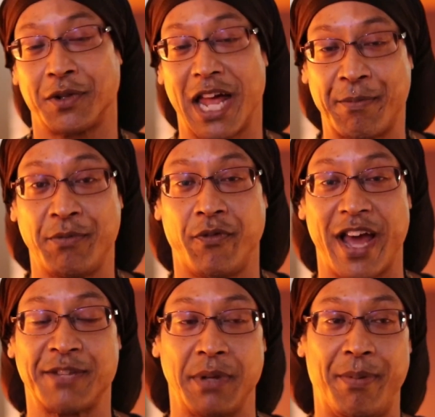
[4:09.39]
so a lot of
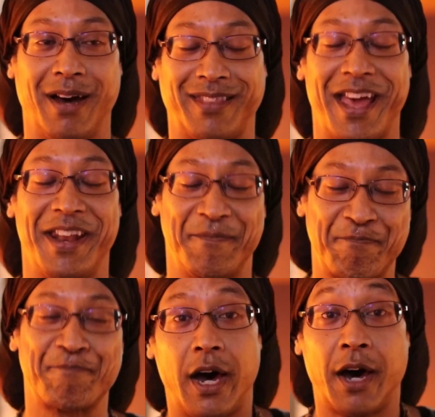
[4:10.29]
people have asked me about that.
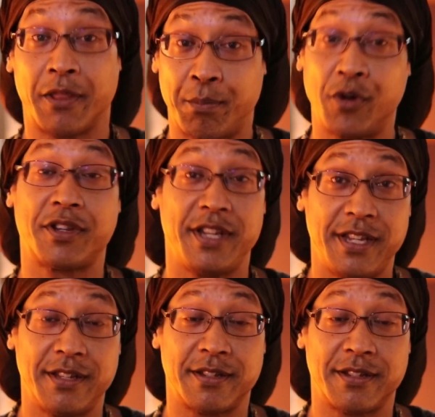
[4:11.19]
The book